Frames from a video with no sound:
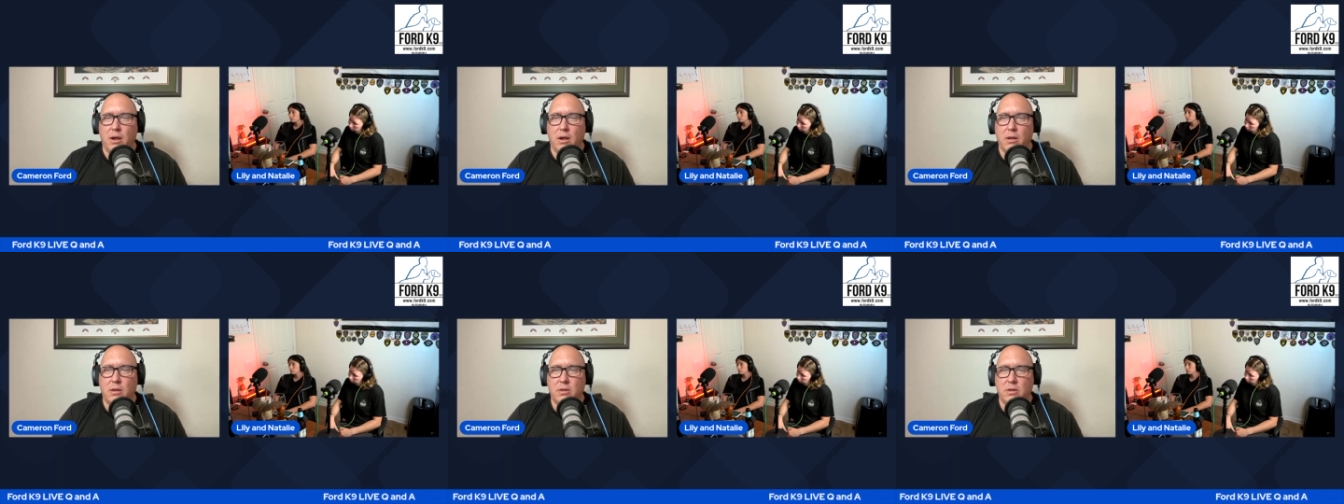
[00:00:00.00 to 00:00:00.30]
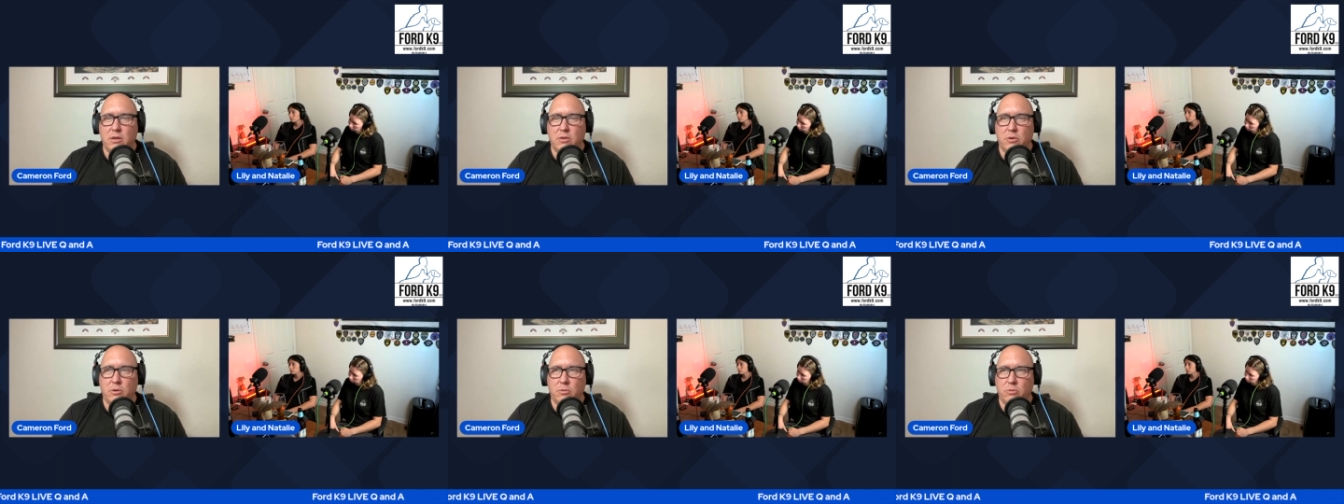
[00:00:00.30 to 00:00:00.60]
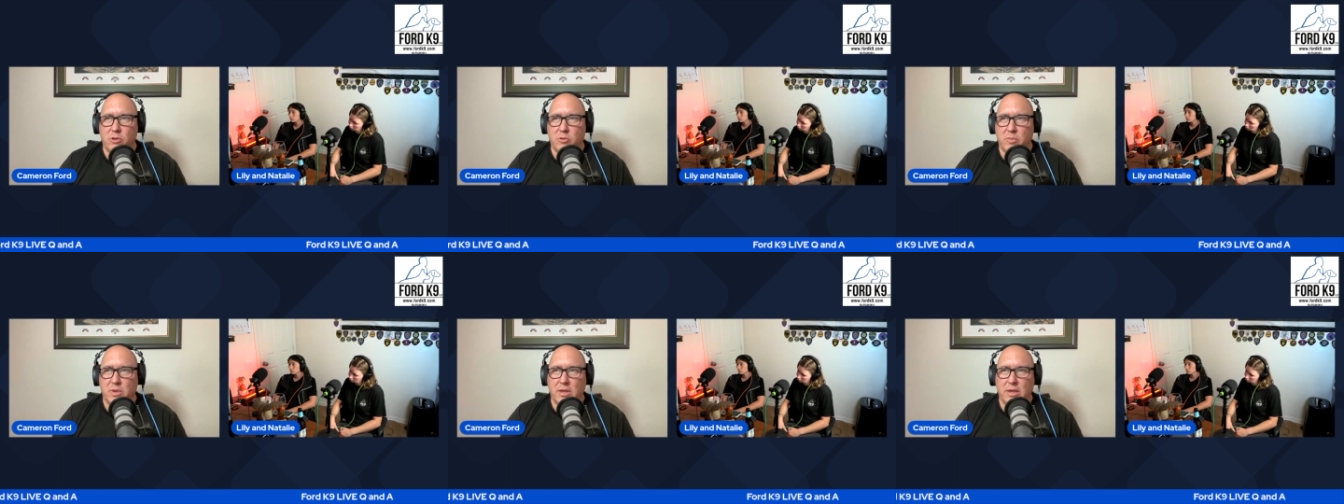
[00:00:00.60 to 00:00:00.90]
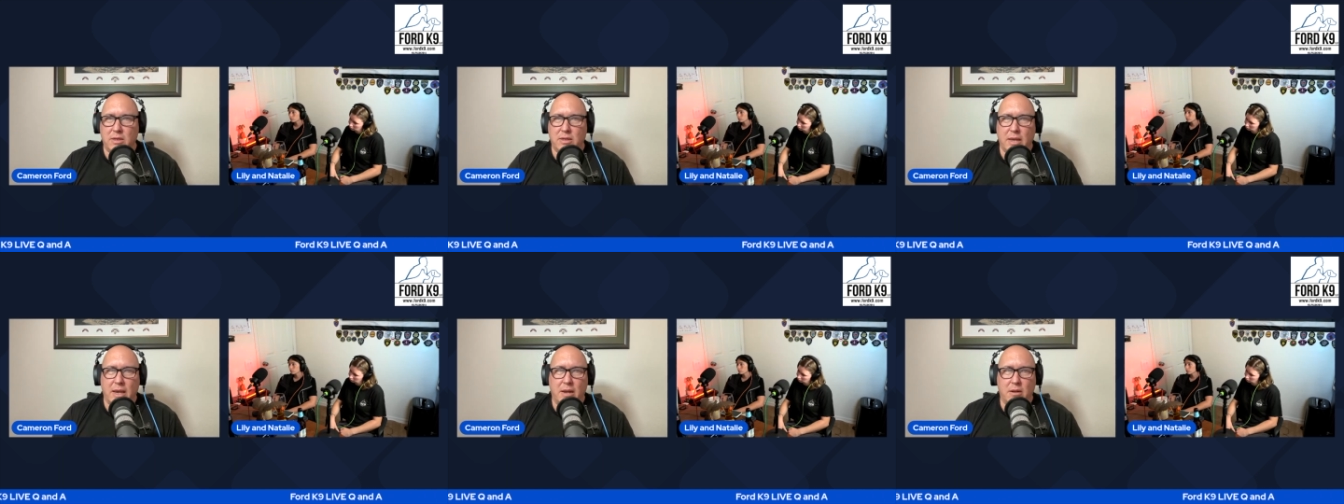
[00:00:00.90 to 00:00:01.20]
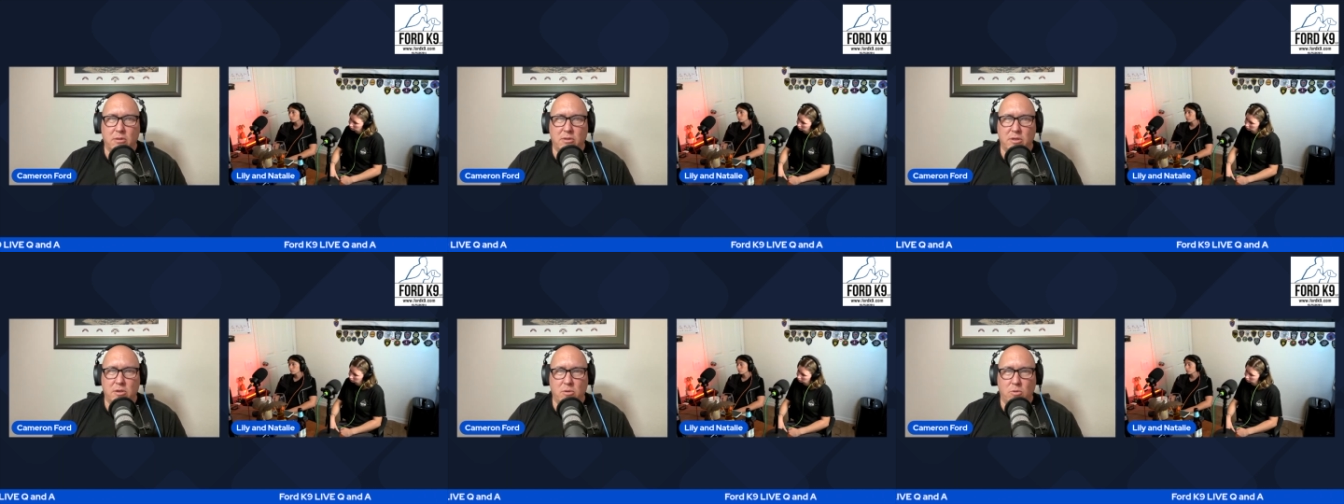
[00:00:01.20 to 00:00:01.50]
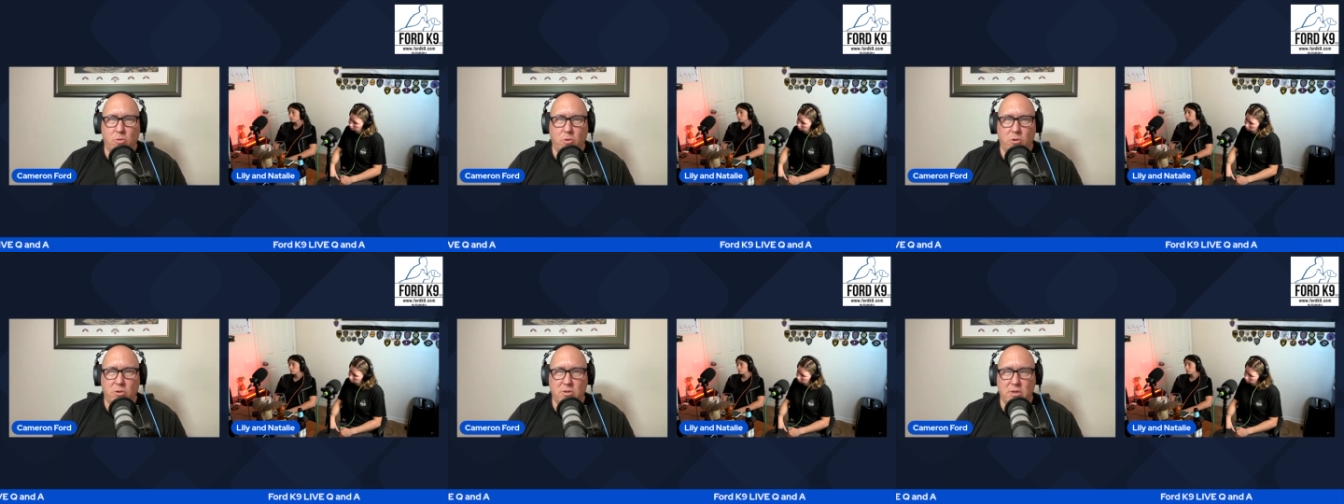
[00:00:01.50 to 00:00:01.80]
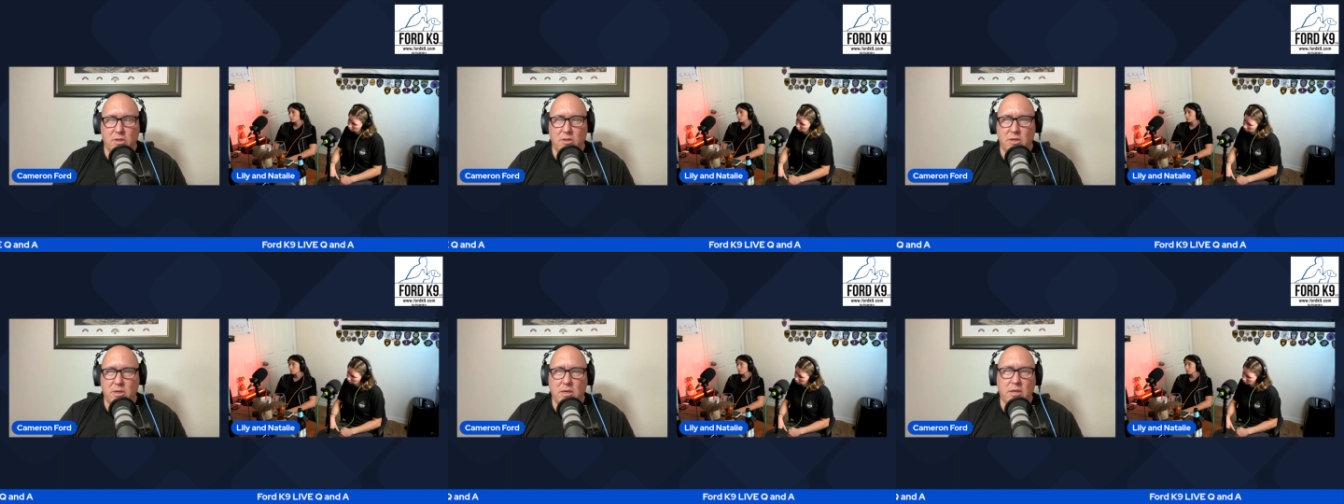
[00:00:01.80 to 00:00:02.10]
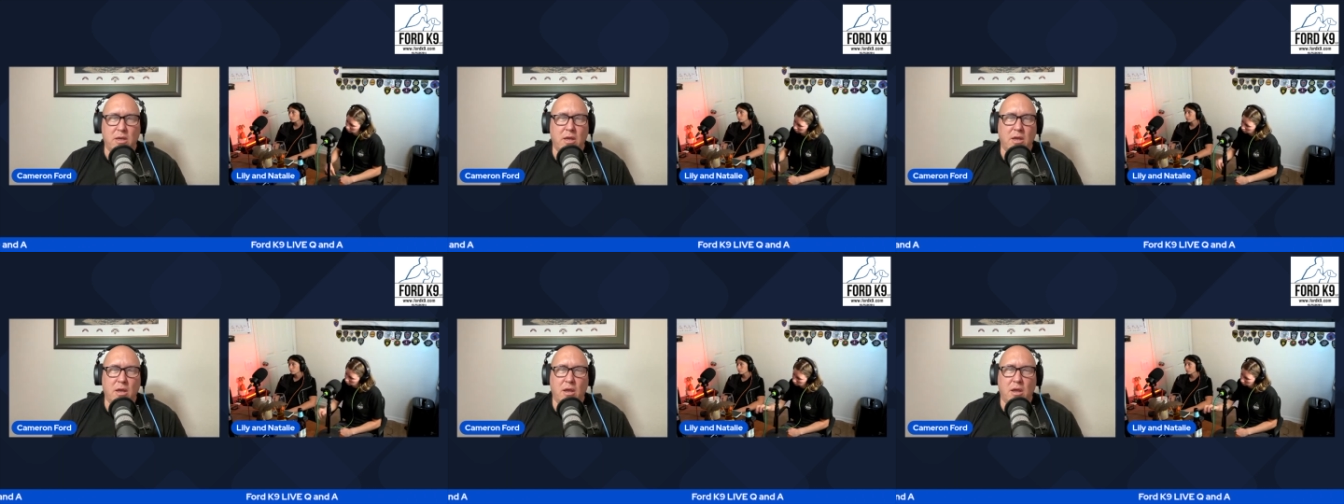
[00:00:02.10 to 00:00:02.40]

either with me, Natalie, or Lily.